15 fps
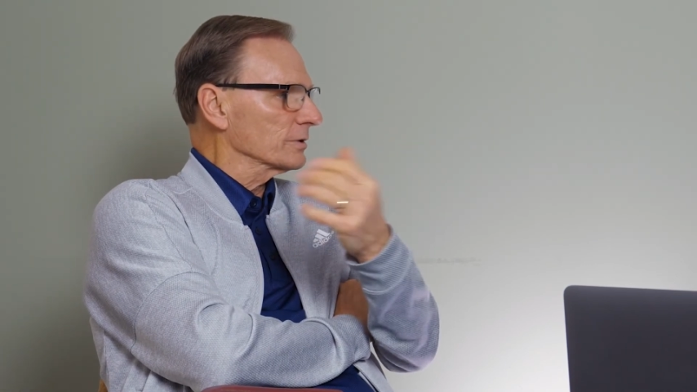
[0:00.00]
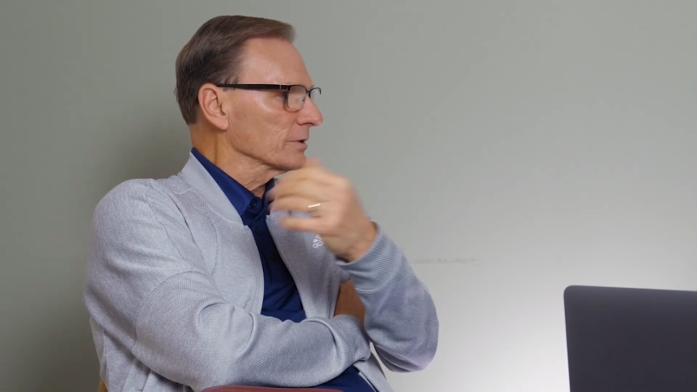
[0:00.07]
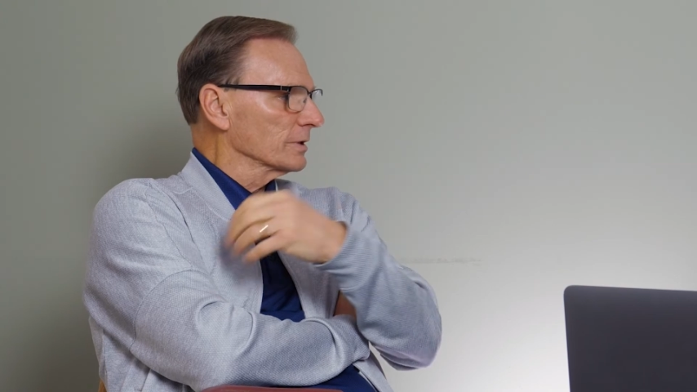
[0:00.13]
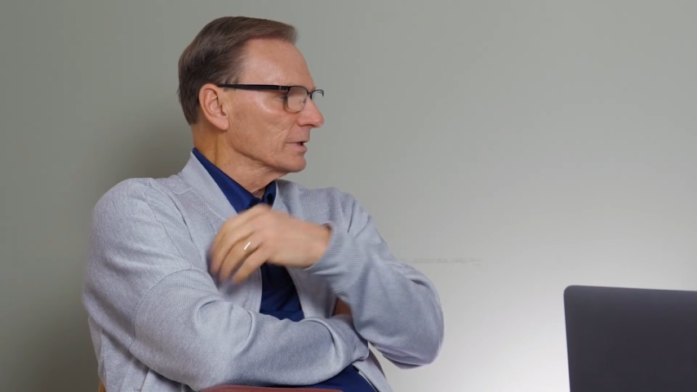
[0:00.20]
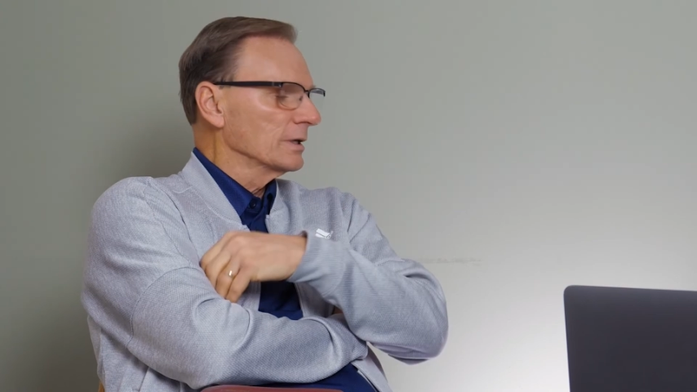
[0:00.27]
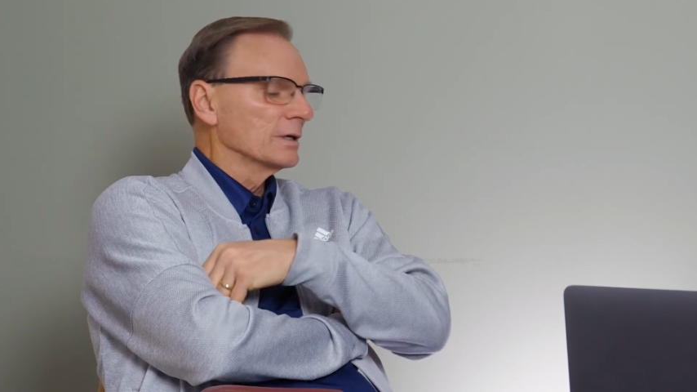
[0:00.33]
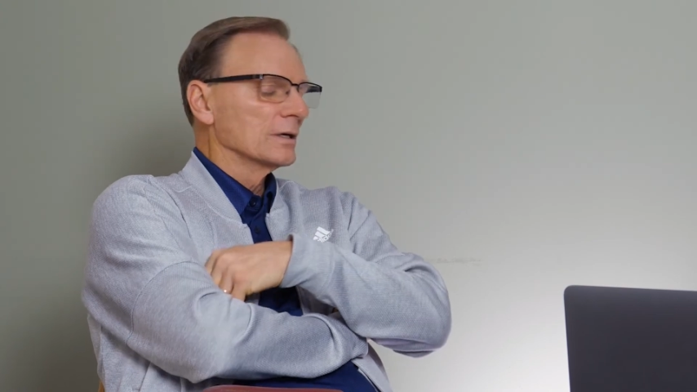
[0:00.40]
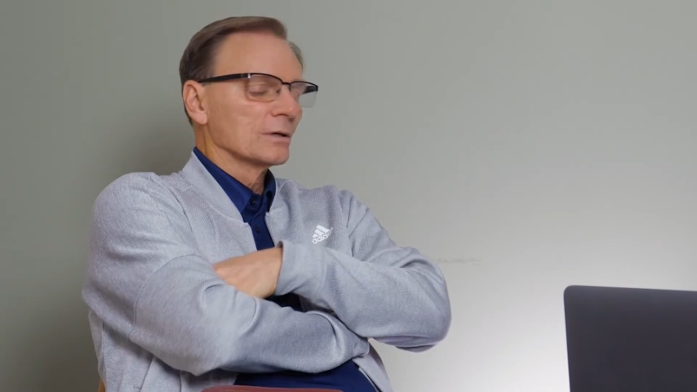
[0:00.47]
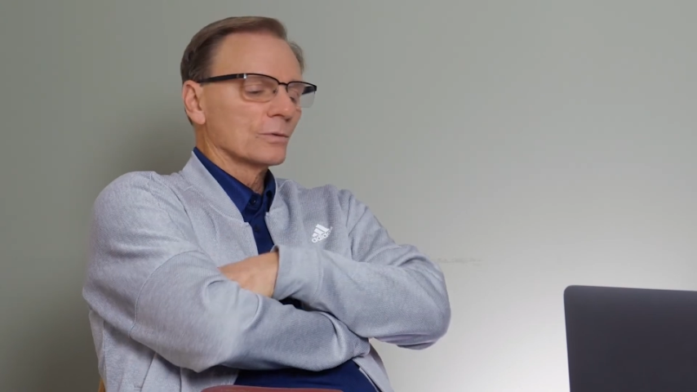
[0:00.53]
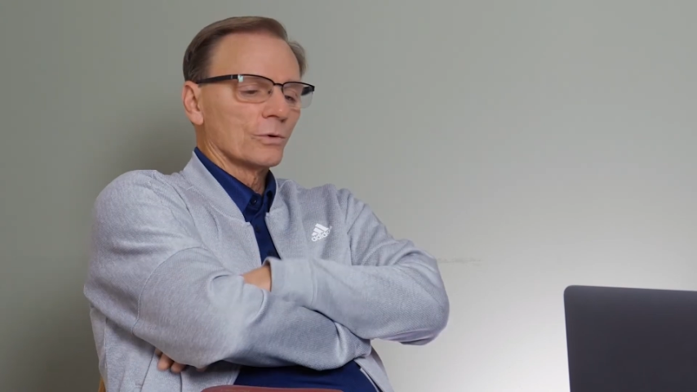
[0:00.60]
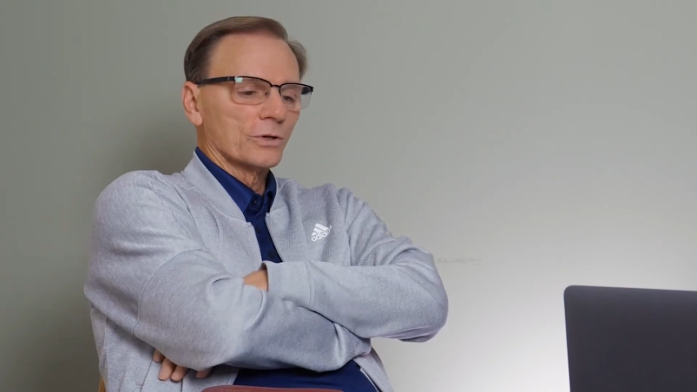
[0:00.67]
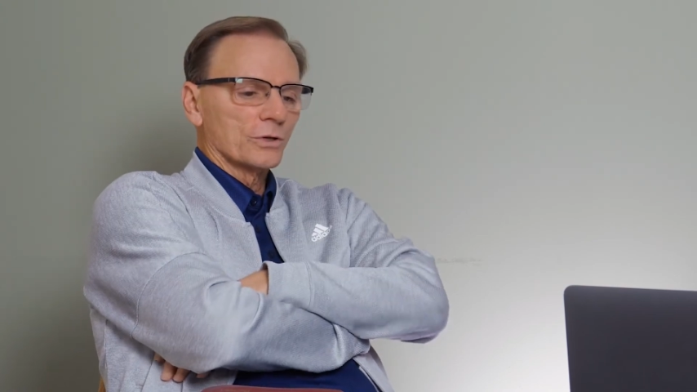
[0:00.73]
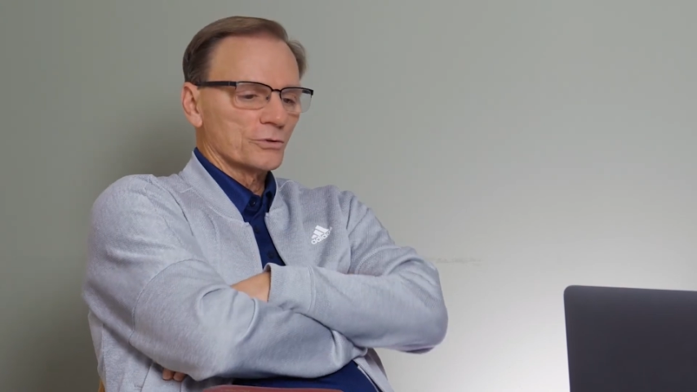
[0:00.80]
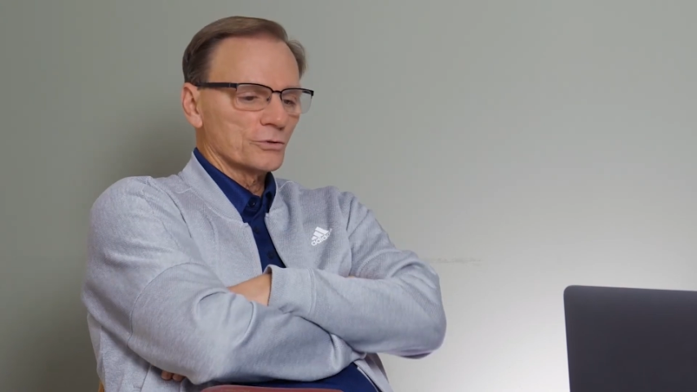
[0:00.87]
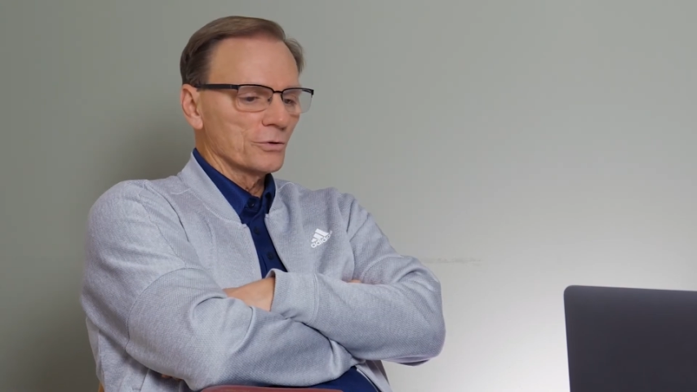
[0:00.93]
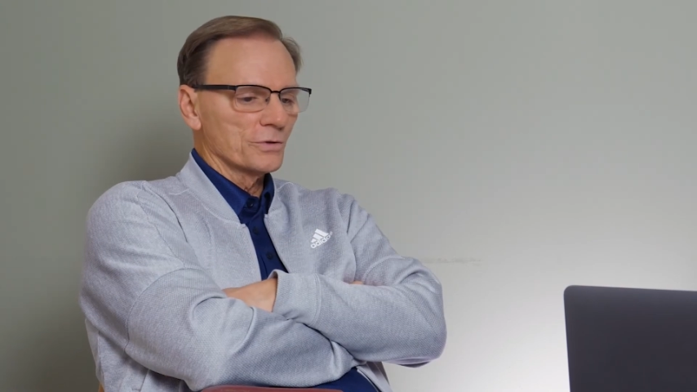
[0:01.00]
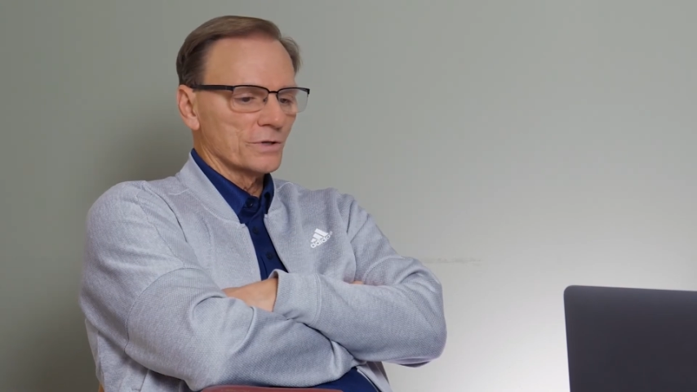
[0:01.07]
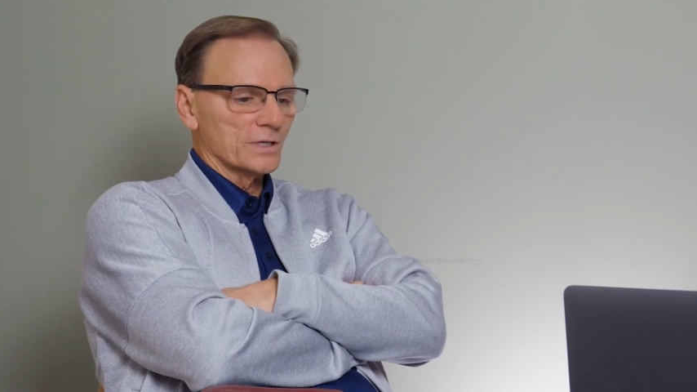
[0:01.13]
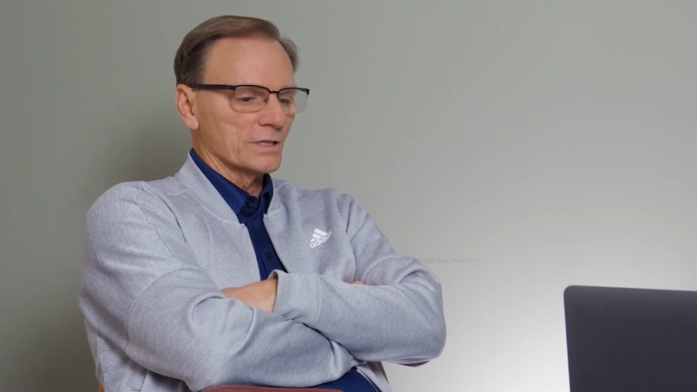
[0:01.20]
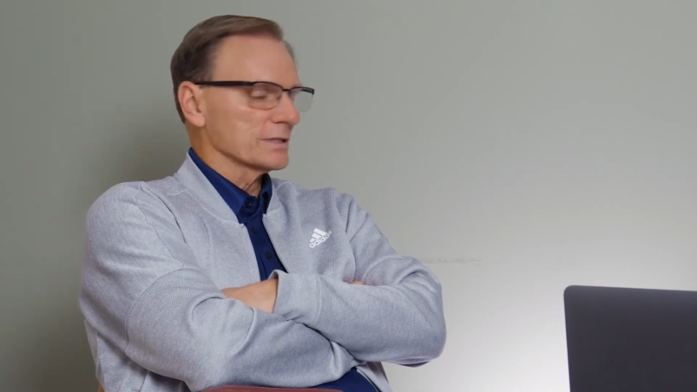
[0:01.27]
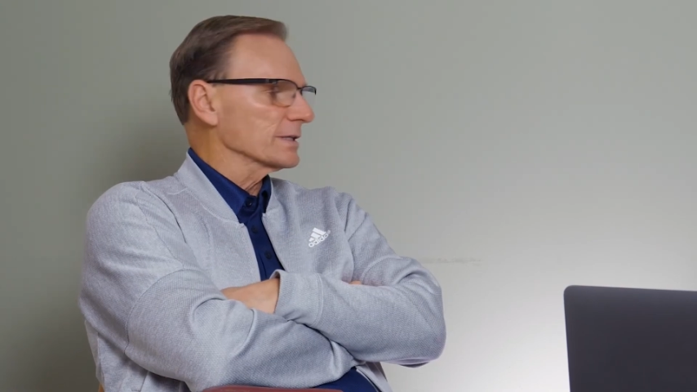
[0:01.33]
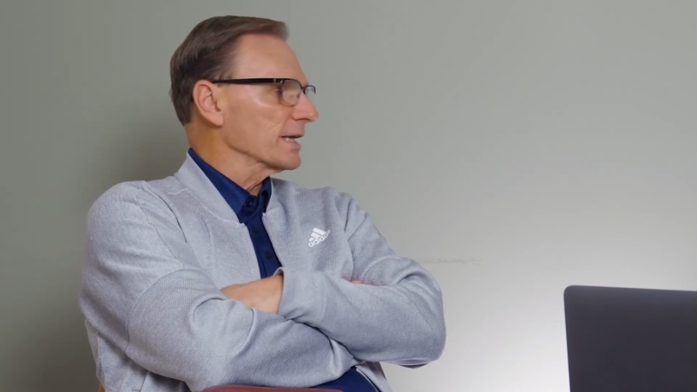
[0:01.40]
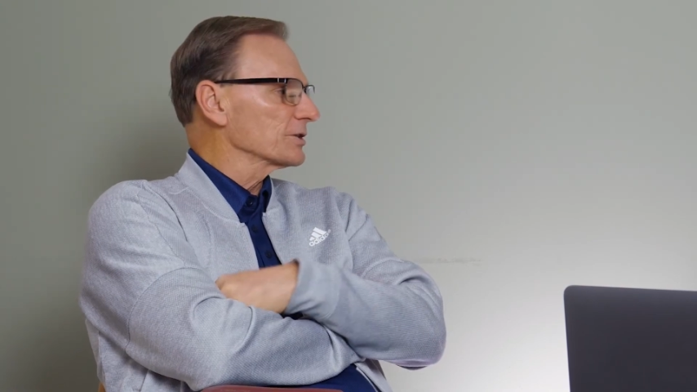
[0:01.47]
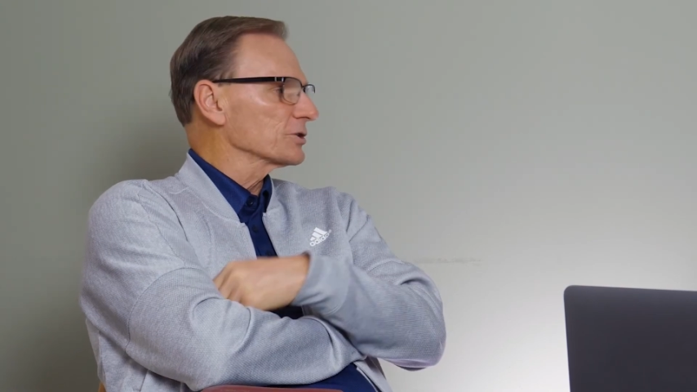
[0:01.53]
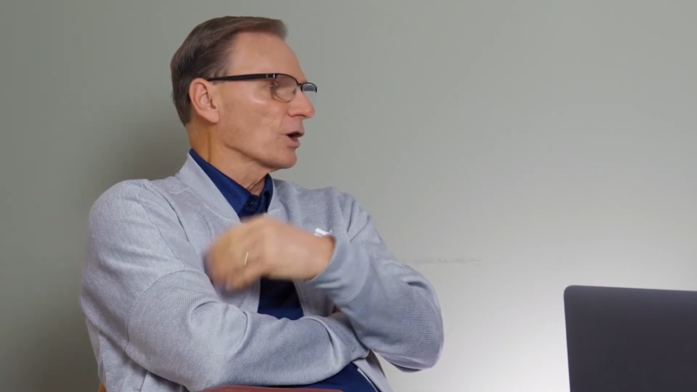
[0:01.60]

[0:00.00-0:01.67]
Mm-hmm. Well, the truth is that's